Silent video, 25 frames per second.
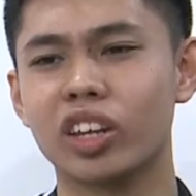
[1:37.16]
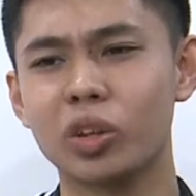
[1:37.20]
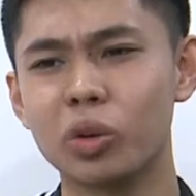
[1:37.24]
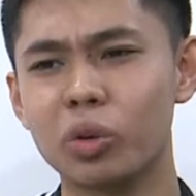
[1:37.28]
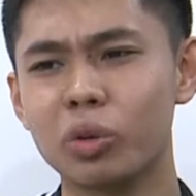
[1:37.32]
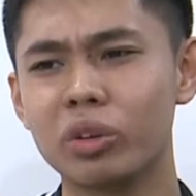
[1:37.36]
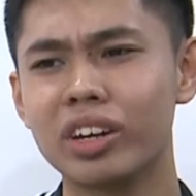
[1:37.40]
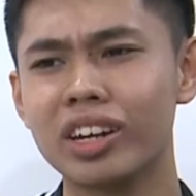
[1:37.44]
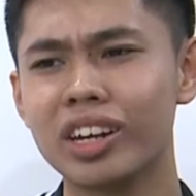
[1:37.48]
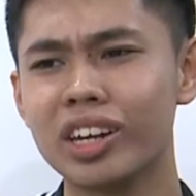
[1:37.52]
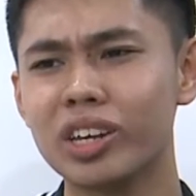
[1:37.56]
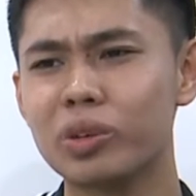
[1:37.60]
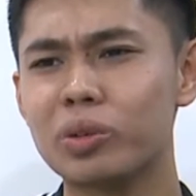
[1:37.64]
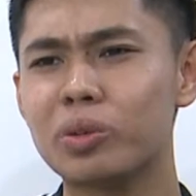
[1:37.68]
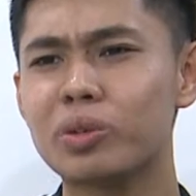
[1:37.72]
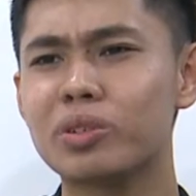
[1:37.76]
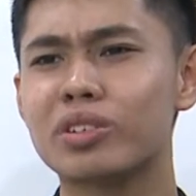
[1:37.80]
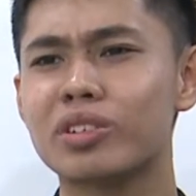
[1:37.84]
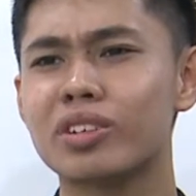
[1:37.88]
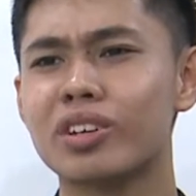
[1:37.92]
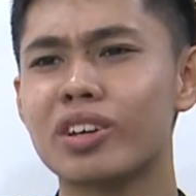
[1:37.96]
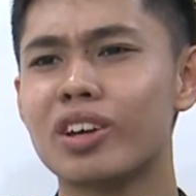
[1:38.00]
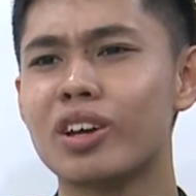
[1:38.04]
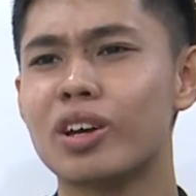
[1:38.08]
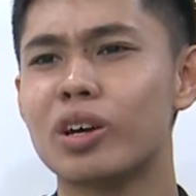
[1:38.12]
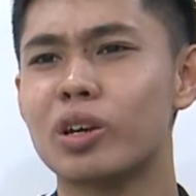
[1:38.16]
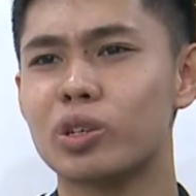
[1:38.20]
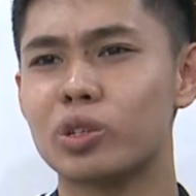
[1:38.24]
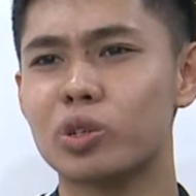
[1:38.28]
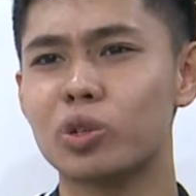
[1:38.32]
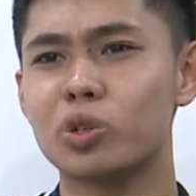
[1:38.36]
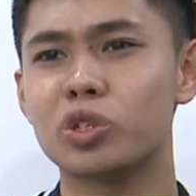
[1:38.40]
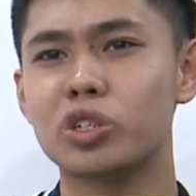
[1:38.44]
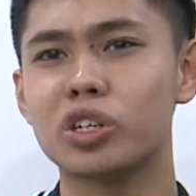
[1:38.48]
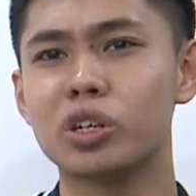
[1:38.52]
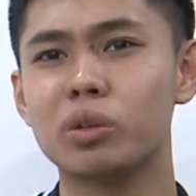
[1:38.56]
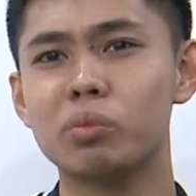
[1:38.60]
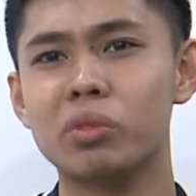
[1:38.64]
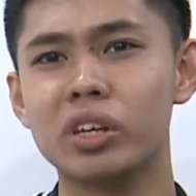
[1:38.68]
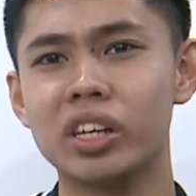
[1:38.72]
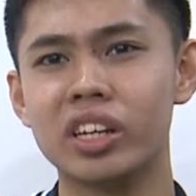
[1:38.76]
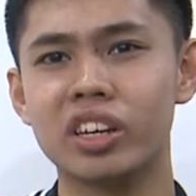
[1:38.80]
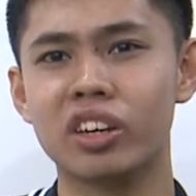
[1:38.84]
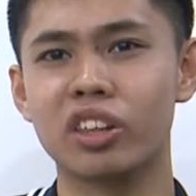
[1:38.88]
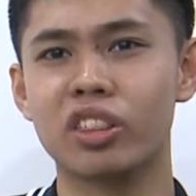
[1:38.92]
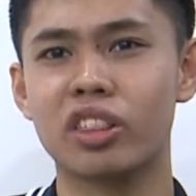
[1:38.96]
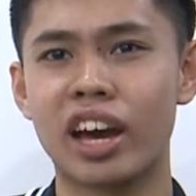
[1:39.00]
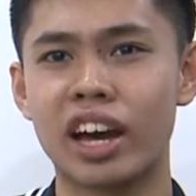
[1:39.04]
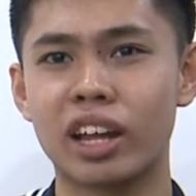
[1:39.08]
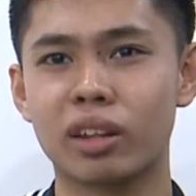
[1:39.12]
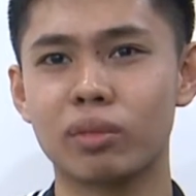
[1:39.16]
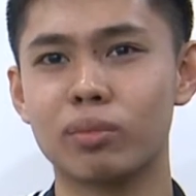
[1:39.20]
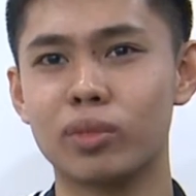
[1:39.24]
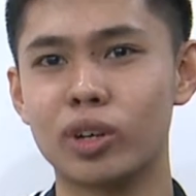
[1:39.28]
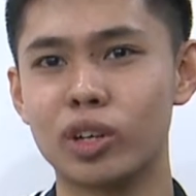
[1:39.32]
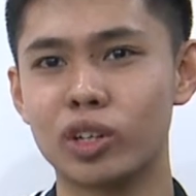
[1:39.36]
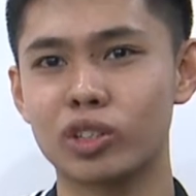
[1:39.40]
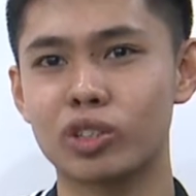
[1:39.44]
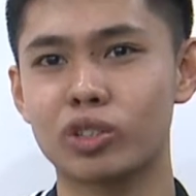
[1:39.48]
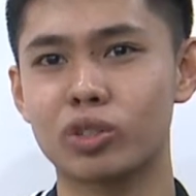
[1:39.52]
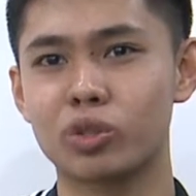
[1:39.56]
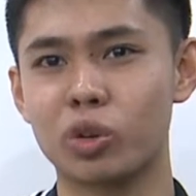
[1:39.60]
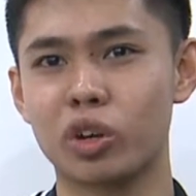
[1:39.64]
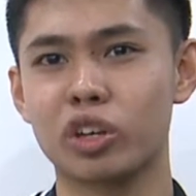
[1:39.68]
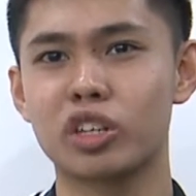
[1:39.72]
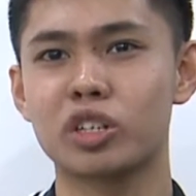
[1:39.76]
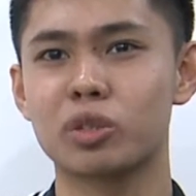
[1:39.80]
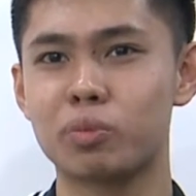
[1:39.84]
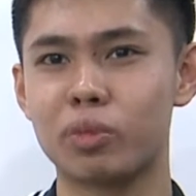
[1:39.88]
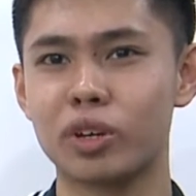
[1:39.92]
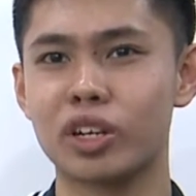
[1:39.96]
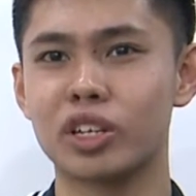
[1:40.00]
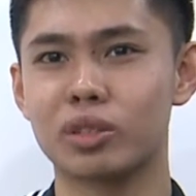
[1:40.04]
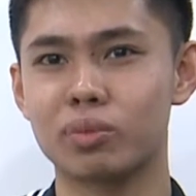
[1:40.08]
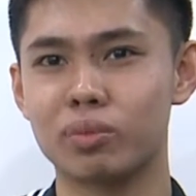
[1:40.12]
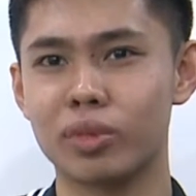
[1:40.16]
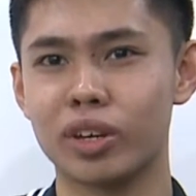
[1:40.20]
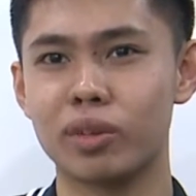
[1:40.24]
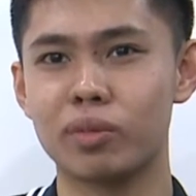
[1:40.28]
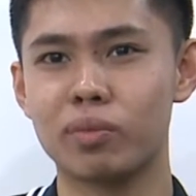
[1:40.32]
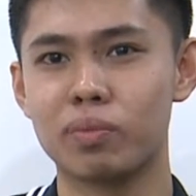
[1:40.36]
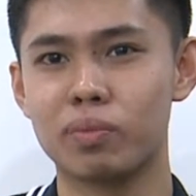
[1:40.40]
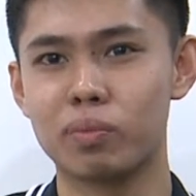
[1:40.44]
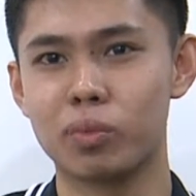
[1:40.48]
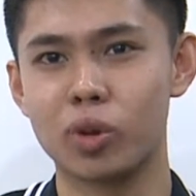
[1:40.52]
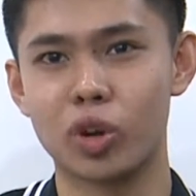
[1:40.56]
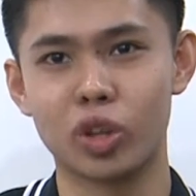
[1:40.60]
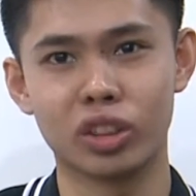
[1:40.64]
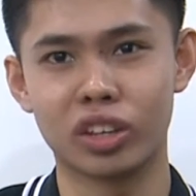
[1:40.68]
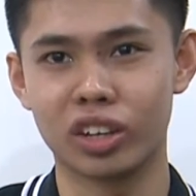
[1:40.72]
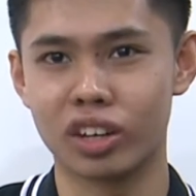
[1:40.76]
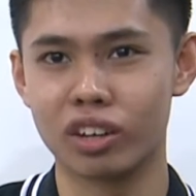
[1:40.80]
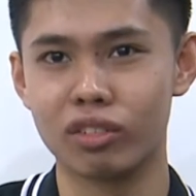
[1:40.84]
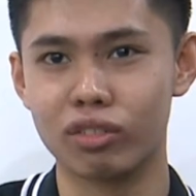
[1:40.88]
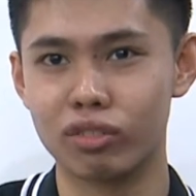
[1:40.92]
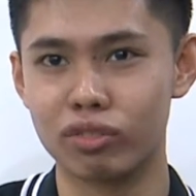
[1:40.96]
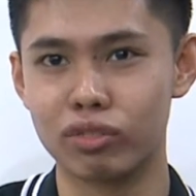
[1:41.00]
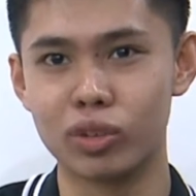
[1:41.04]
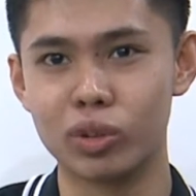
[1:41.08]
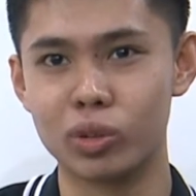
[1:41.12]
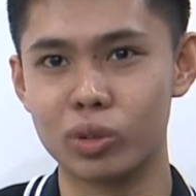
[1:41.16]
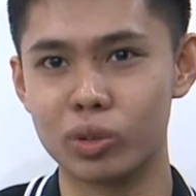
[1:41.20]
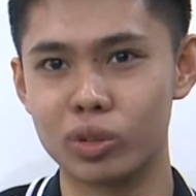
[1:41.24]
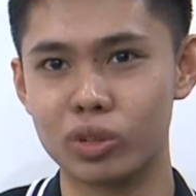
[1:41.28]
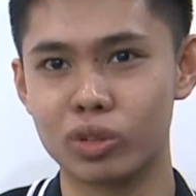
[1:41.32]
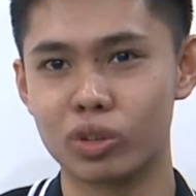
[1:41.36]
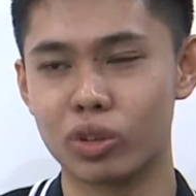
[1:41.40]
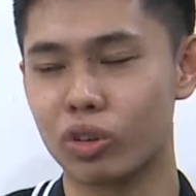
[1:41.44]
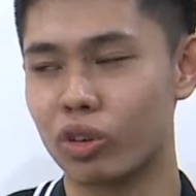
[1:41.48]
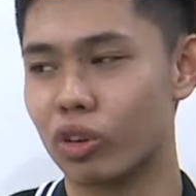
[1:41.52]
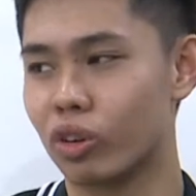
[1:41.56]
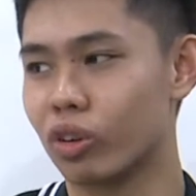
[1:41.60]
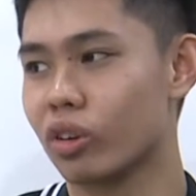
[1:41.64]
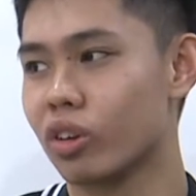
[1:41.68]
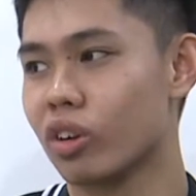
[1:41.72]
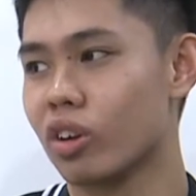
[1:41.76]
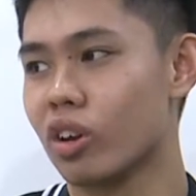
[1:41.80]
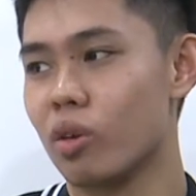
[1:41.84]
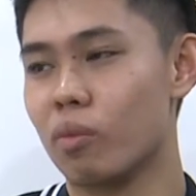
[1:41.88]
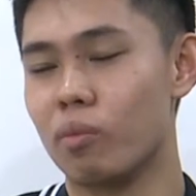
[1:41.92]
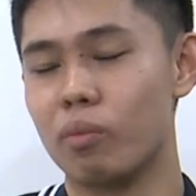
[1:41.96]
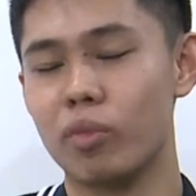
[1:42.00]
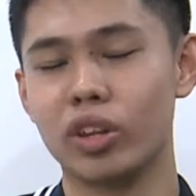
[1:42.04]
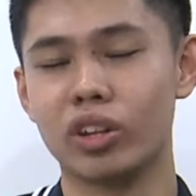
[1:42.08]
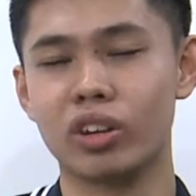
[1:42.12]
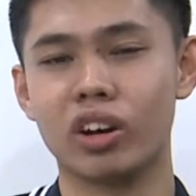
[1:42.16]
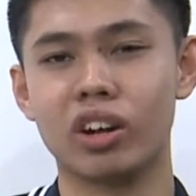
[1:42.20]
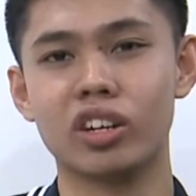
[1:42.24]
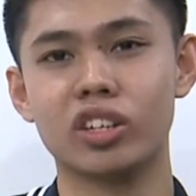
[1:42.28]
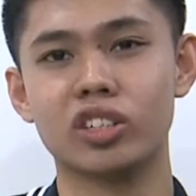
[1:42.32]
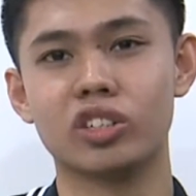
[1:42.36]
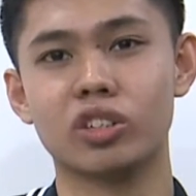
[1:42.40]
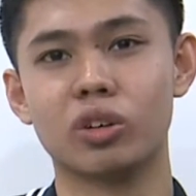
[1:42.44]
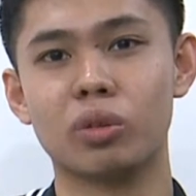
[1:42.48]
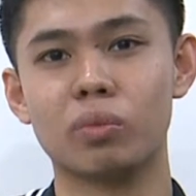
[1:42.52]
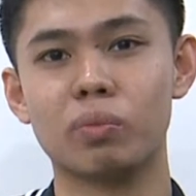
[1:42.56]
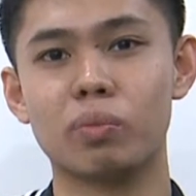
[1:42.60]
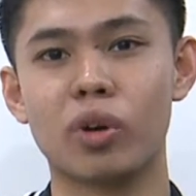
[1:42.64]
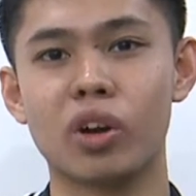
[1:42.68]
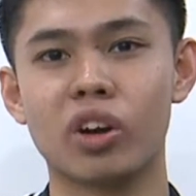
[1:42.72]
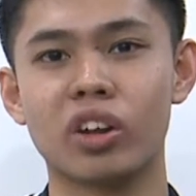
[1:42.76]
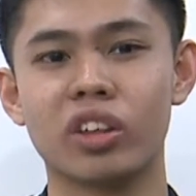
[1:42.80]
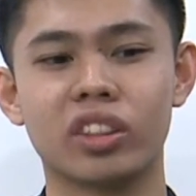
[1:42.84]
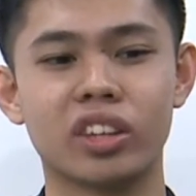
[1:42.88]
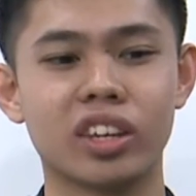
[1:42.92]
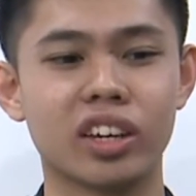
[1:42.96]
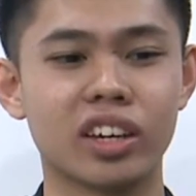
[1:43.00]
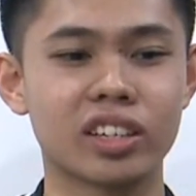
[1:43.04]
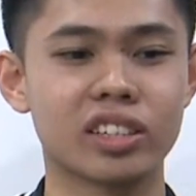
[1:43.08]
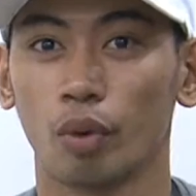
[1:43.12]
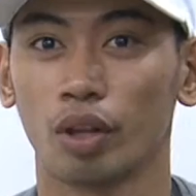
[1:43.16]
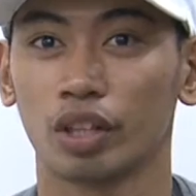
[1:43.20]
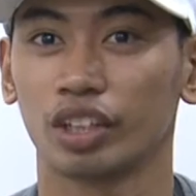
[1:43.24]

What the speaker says: I don't really use social media that much to express my political views or my knowledge on politics.